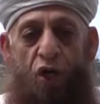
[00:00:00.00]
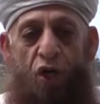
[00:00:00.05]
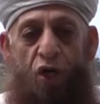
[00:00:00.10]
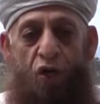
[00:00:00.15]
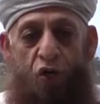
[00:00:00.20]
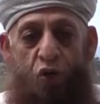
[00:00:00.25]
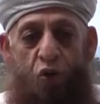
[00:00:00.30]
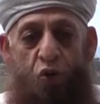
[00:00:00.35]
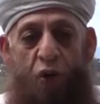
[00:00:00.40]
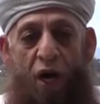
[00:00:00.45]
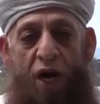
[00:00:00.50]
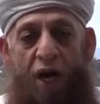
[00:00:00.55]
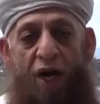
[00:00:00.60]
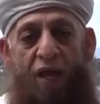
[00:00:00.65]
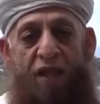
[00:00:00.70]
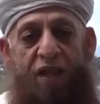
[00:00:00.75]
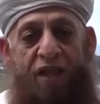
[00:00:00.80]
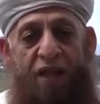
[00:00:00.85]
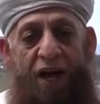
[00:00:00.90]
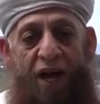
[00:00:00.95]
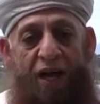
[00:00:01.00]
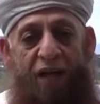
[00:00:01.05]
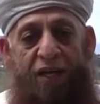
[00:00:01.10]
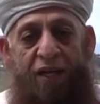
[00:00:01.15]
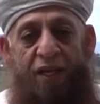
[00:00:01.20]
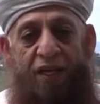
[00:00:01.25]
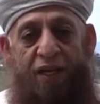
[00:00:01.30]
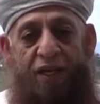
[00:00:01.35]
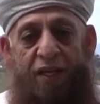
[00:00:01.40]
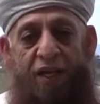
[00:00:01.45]
You are
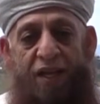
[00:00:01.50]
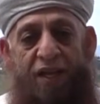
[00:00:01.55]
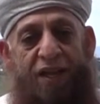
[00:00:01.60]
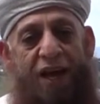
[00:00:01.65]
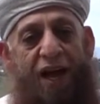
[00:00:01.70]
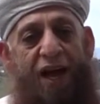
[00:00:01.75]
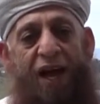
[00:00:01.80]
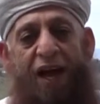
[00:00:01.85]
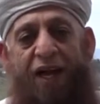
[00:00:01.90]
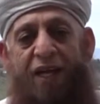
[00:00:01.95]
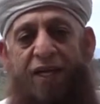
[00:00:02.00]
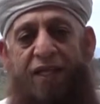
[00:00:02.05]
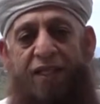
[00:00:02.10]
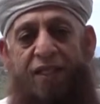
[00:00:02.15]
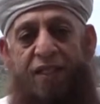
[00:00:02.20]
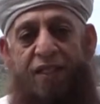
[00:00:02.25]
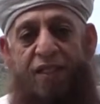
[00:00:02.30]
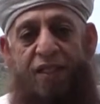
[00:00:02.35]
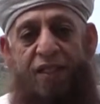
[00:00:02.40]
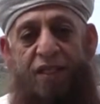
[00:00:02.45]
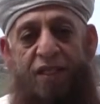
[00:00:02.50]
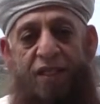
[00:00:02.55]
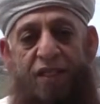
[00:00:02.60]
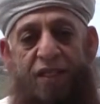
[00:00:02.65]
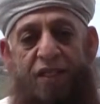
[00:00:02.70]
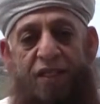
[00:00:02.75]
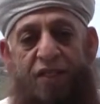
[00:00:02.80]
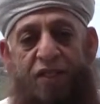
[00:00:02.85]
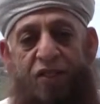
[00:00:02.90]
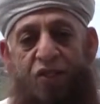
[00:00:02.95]
al-zahir, the highest,
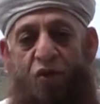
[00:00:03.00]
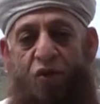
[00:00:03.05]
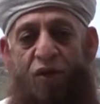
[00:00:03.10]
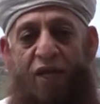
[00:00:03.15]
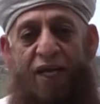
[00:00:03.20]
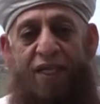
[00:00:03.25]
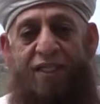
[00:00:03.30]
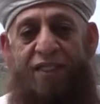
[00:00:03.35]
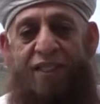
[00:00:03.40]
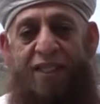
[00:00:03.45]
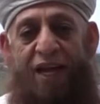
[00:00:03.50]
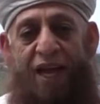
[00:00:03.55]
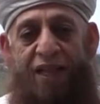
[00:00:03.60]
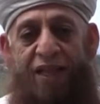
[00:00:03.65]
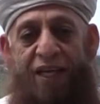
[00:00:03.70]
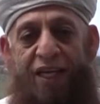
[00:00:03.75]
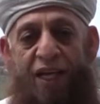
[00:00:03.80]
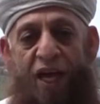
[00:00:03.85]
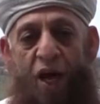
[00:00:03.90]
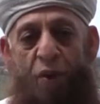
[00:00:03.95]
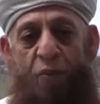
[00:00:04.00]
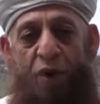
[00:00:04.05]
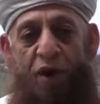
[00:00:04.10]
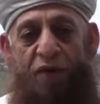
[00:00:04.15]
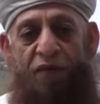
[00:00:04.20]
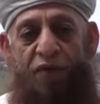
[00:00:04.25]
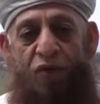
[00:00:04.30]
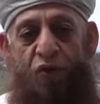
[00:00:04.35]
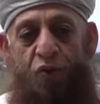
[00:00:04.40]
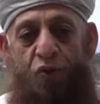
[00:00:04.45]
so there is nothing
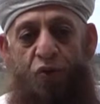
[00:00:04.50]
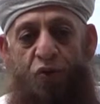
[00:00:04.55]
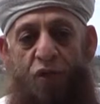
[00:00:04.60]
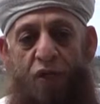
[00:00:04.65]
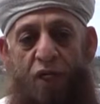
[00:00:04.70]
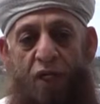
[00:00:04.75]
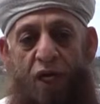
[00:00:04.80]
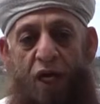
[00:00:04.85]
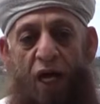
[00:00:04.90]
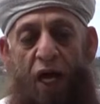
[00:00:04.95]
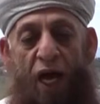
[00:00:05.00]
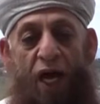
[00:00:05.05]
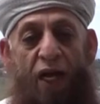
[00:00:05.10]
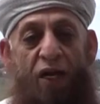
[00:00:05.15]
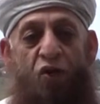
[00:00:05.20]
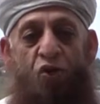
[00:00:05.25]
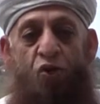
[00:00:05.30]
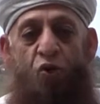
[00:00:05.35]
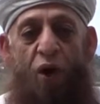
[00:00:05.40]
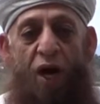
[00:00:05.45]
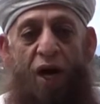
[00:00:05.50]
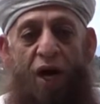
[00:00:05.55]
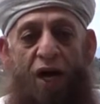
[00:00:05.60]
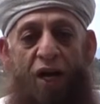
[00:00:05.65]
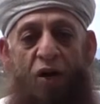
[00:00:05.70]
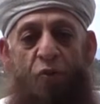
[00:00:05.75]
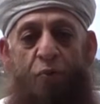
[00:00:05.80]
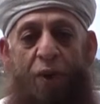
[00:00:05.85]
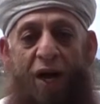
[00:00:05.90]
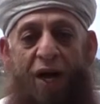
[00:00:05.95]
above you. And you are
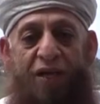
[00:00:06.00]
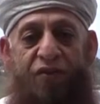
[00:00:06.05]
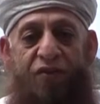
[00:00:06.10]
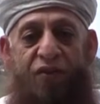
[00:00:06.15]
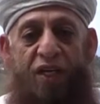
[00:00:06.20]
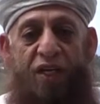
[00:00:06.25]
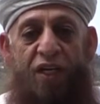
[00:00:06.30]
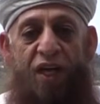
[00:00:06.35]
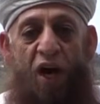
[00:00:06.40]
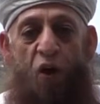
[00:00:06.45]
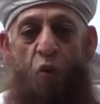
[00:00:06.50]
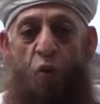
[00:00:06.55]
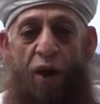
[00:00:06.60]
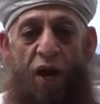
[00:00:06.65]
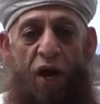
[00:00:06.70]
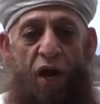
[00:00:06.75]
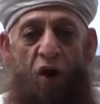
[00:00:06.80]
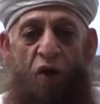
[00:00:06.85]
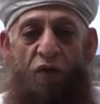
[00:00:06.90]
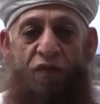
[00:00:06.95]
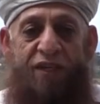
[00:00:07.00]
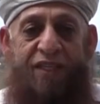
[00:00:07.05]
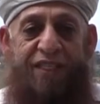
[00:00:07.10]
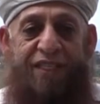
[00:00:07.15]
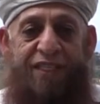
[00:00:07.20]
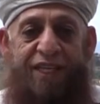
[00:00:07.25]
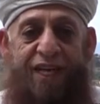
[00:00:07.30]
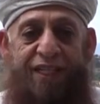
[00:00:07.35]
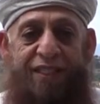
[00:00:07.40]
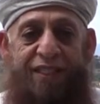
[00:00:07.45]
al-batin, aware of the
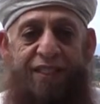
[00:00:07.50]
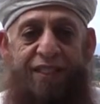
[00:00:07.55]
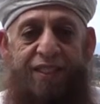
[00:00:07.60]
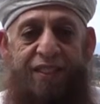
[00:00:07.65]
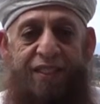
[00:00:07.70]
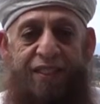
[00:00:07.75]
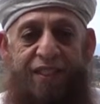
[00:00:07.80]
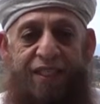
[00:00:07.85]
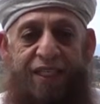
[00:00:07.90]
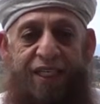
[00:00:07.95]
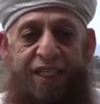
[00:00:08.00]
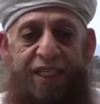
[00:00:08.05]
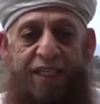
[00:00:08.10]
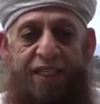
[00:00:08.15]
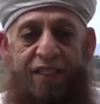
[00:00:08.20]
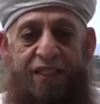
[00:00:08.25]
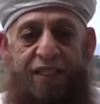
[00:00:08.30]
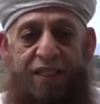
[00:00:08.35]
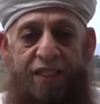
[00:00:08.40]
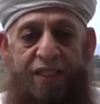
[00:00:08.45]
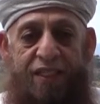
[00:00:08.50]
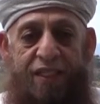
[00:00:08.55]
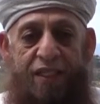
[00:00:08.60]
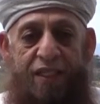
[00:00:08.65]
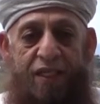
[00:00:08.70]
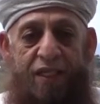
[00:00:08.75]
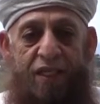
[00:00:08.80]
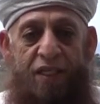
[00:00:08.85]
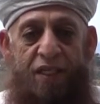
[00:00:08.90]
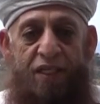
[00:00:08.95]
subtle secrets,
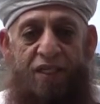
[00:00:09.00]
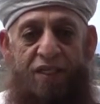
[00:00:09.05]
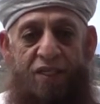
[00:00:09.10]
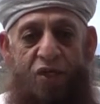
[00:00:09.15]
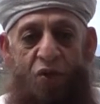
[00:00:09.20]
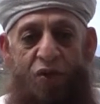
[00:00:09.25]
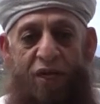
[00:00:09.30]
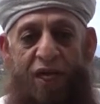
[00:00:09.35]
so